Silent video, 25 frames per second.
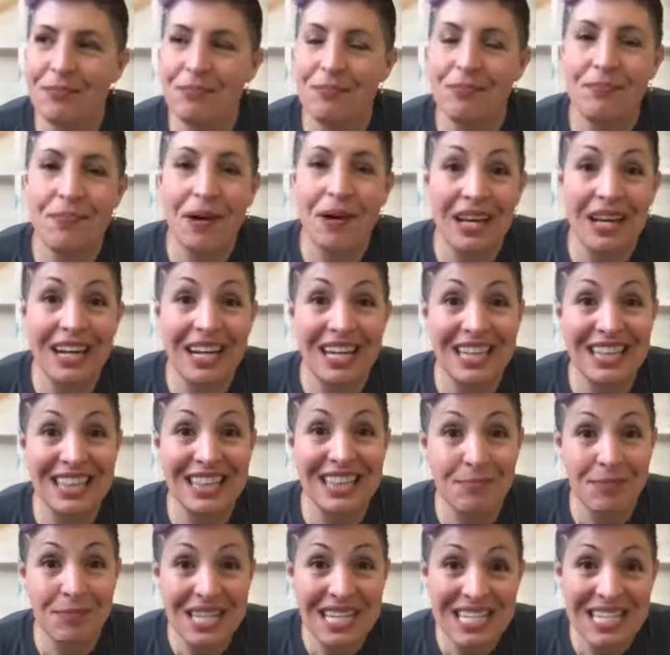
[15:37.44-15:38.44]
But in the
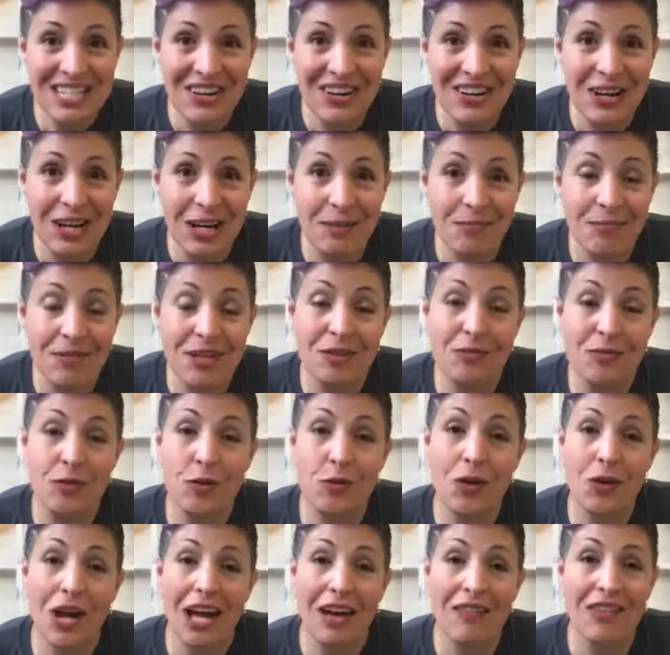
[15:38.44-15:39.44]
meantime, if you
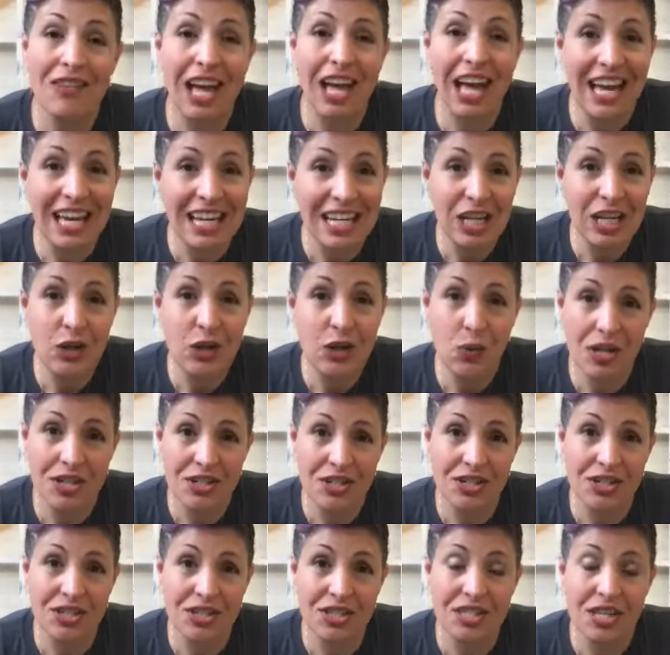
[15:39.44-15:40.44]
have any
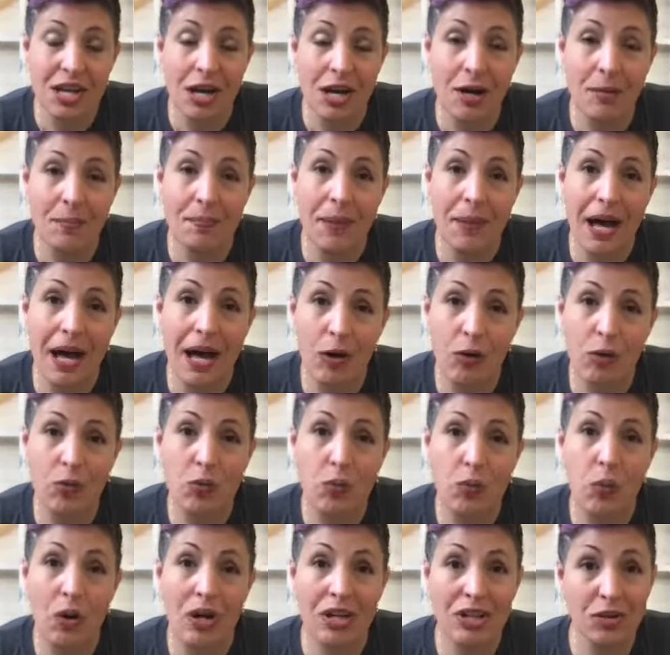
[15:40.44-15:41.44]
questions about
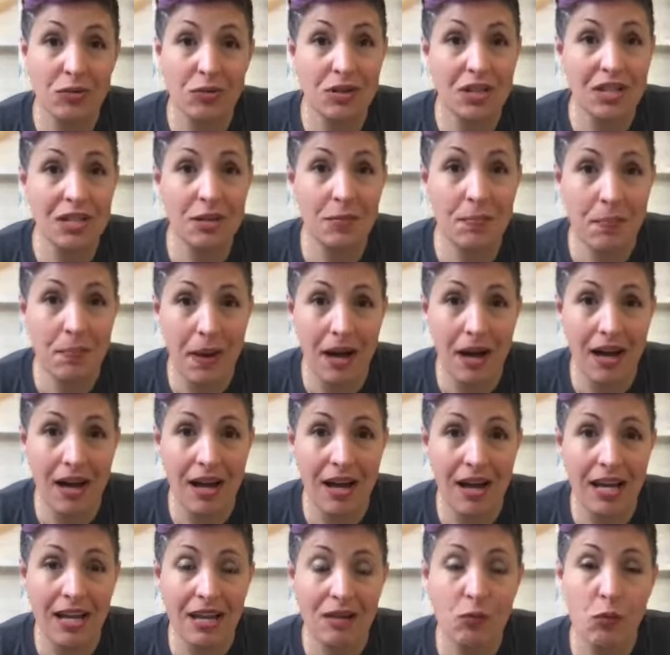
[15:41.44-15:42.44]
what you need to
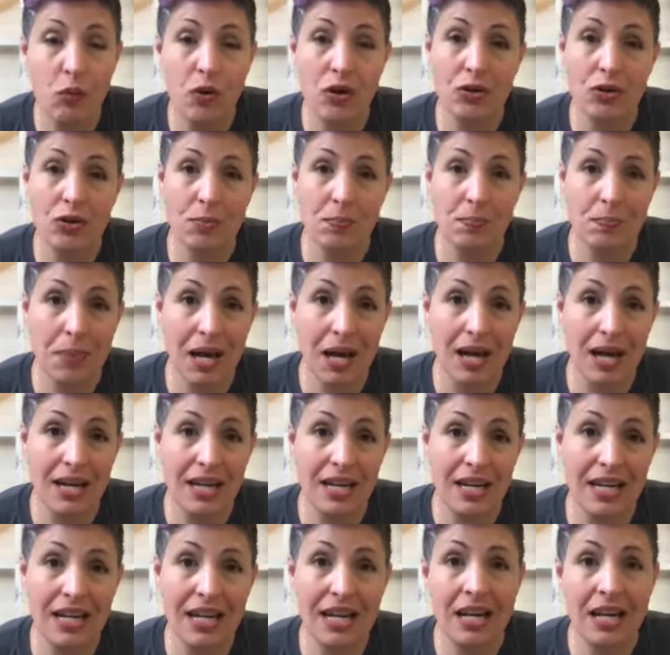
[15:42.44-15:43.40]
buy, where to buy it,